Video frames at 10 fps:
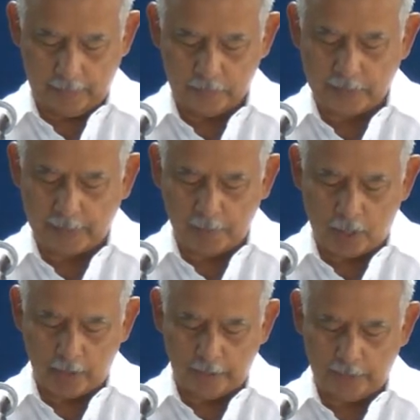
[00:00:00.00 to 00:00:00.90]
said
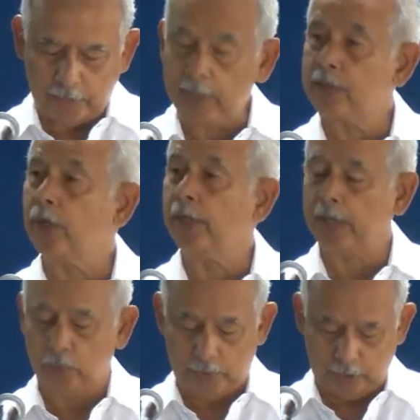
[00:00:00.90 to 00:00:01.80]
among other things on
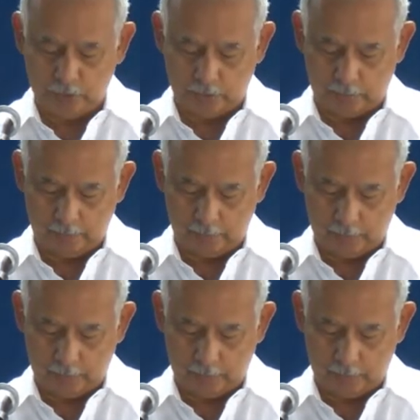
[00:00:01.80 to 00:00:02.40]
that occasion,